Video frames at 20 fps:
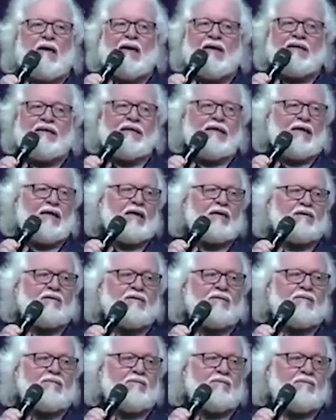And yet,
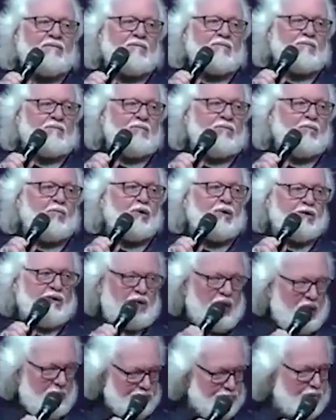we're
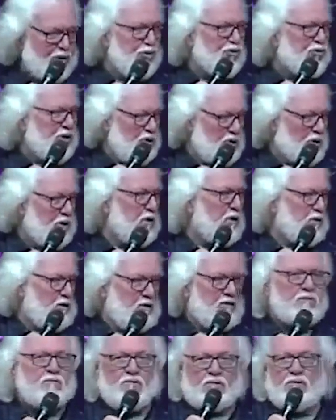communal,
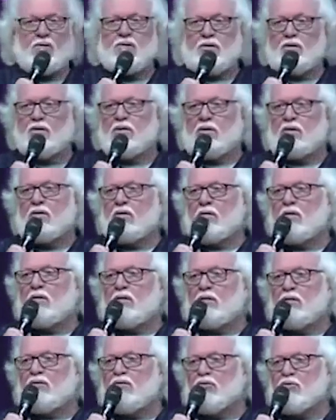
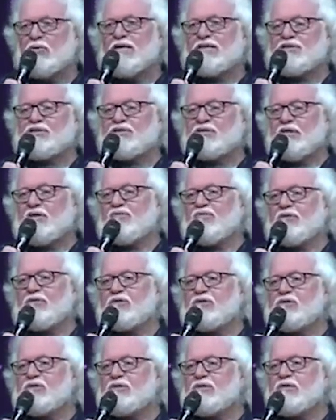the rest of
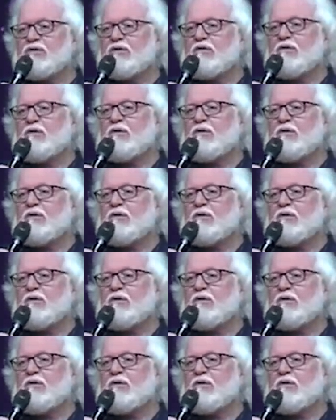us.